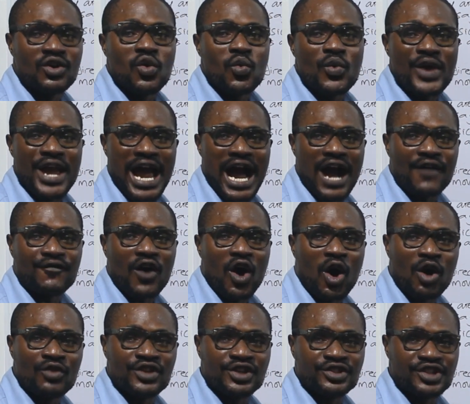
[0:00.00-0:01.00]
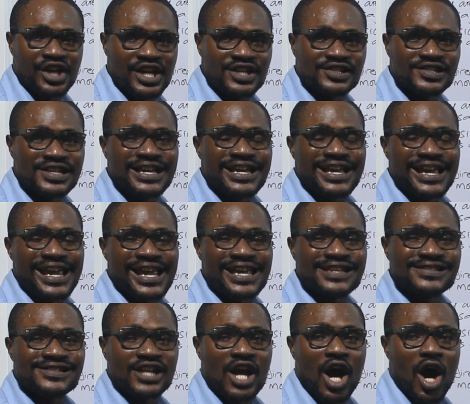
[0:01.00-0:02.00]
we have under this
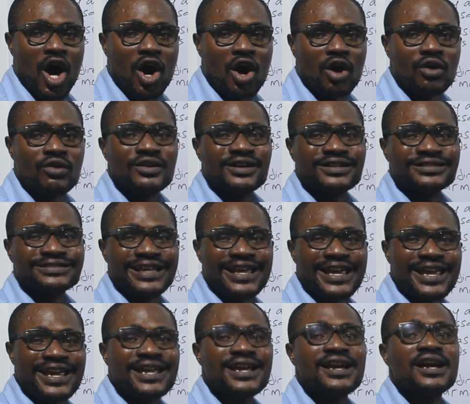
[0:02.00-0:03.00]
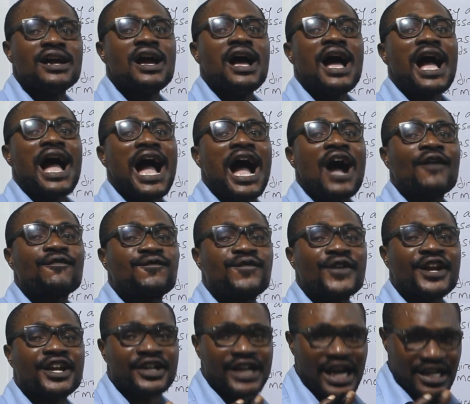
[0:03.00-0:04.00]
is called the
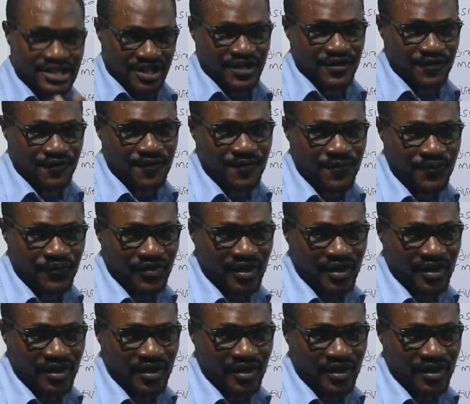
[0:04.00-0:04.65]
affricative.